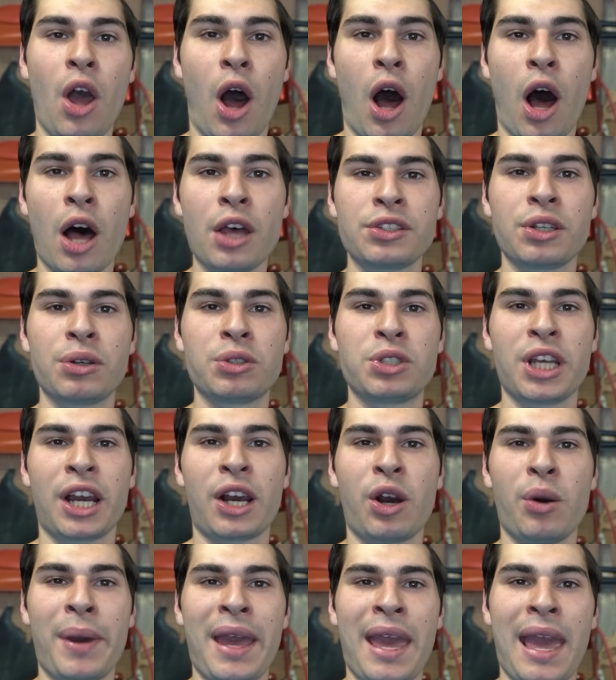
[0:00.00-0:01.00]
Also,
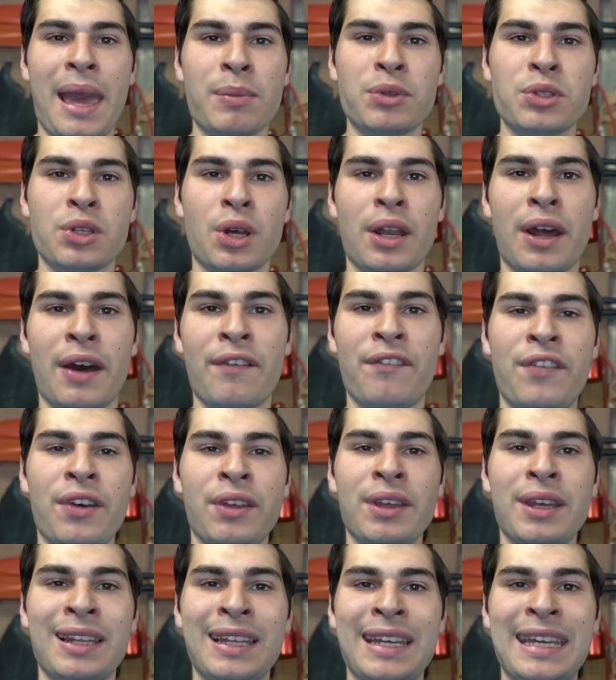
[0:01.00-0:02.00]
check out my Amazon
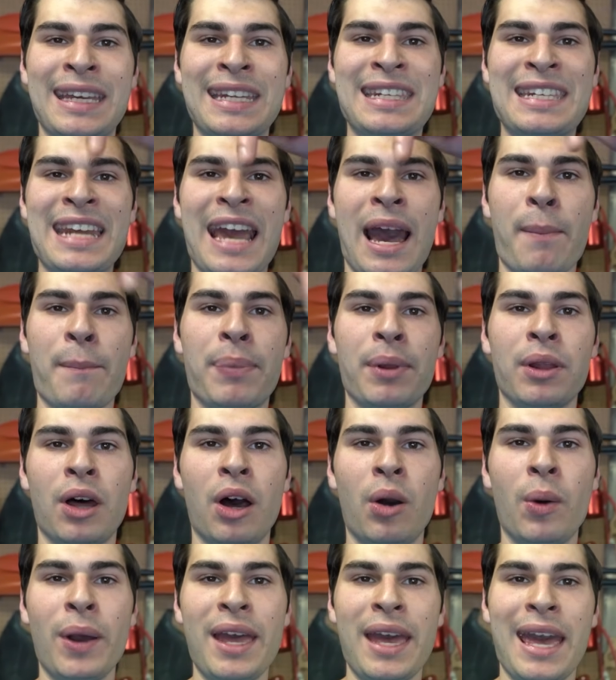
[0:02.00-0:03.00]
affiliate link down
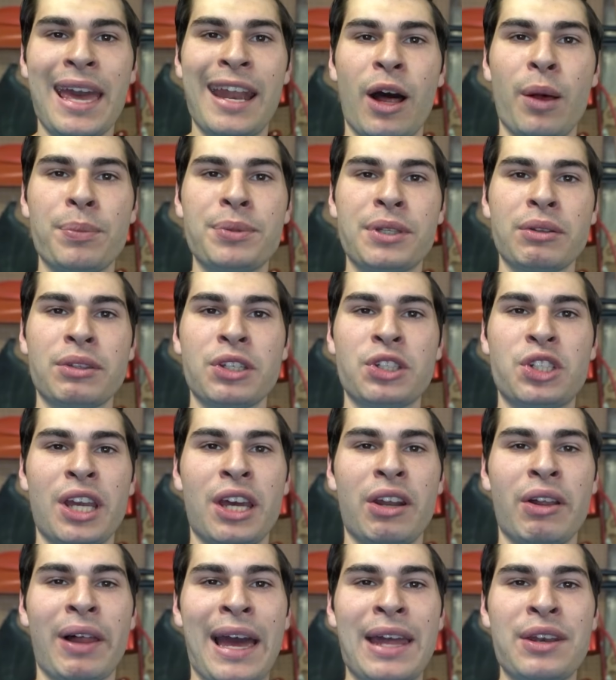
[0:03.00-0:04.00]
below. It helps out the
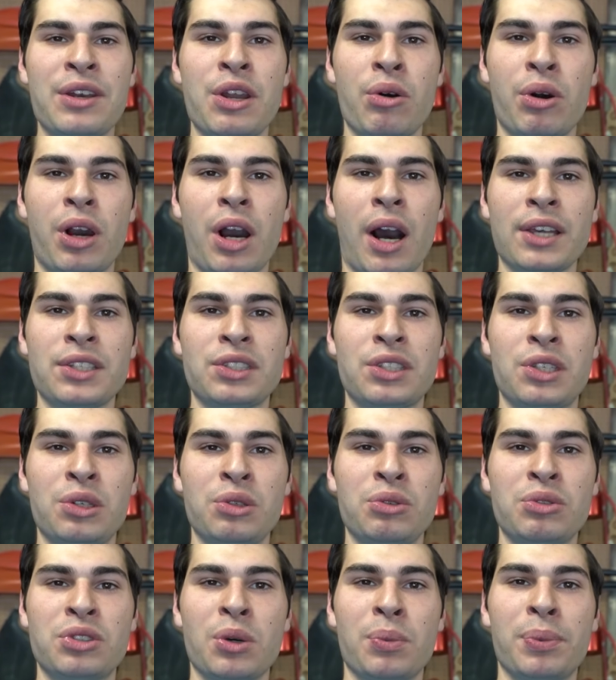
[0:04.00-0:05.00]
channel at no cost to
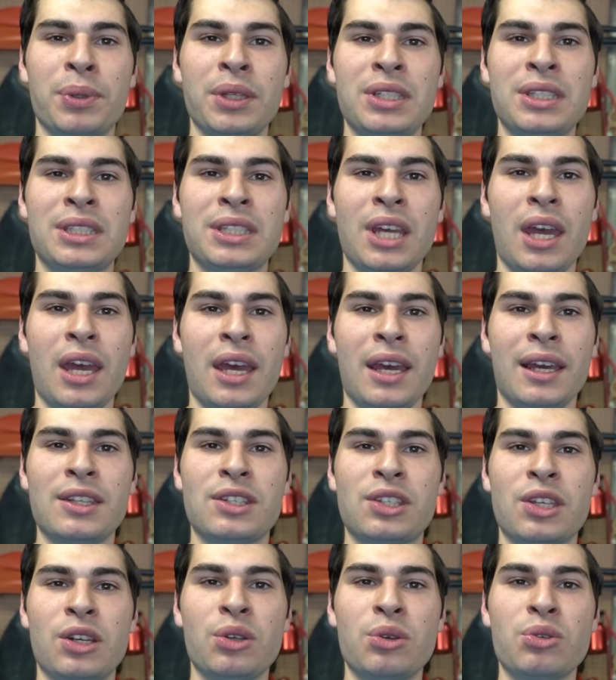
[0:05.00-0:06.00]
you, so please
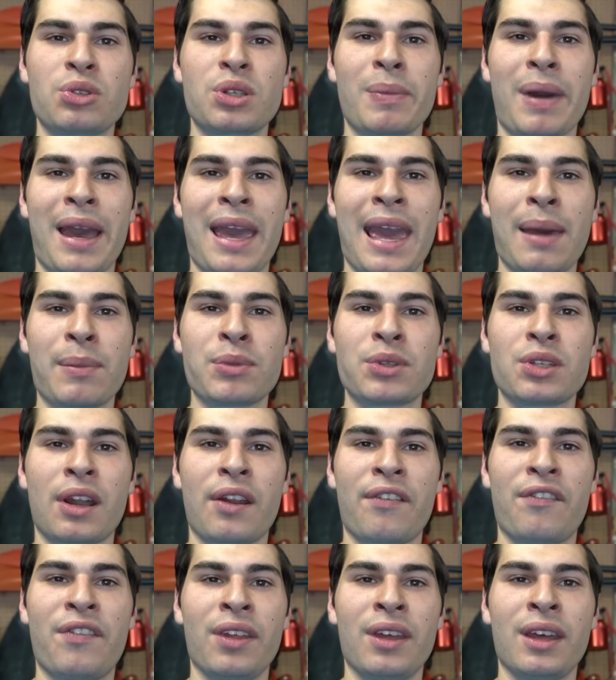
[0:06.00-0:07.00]
consider using my Amazon
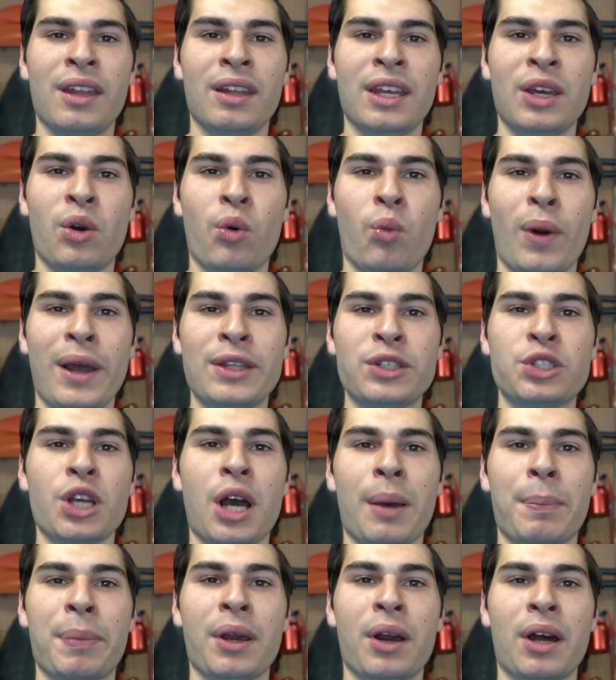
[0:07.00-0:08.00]
affiliate link when
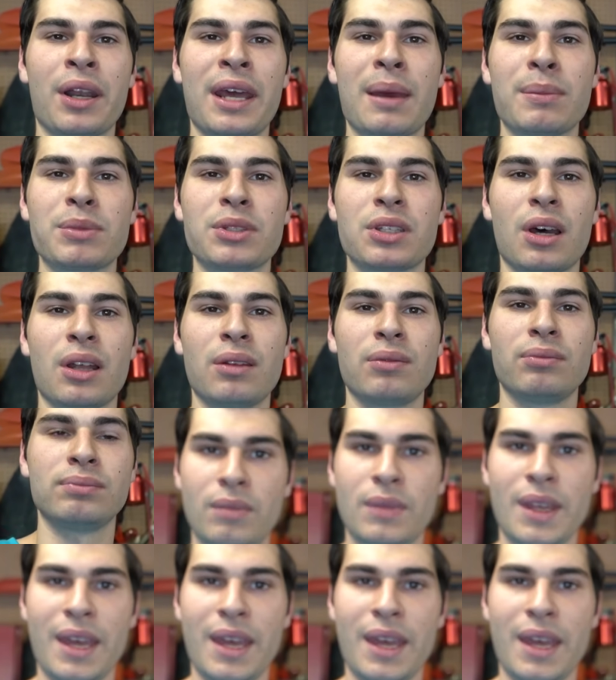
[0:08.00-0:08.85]
shopping on Amazon.